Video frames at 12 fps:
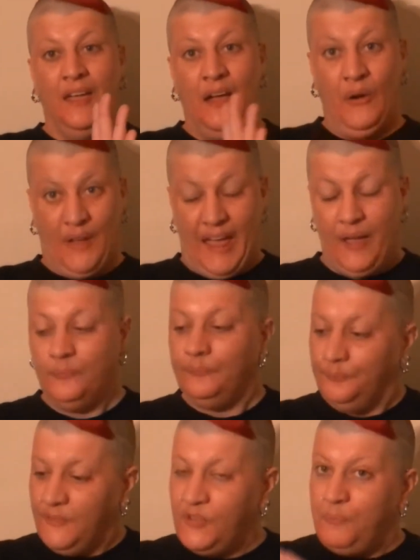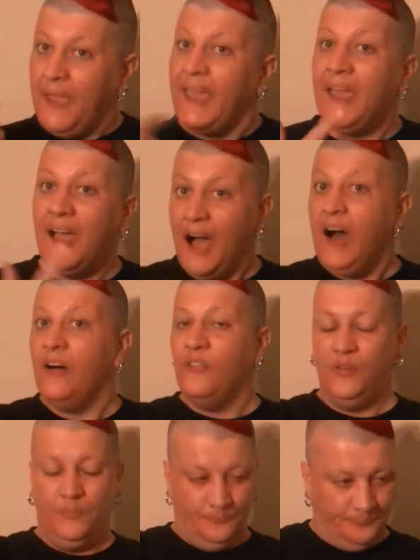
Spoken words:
Okay. Speaking of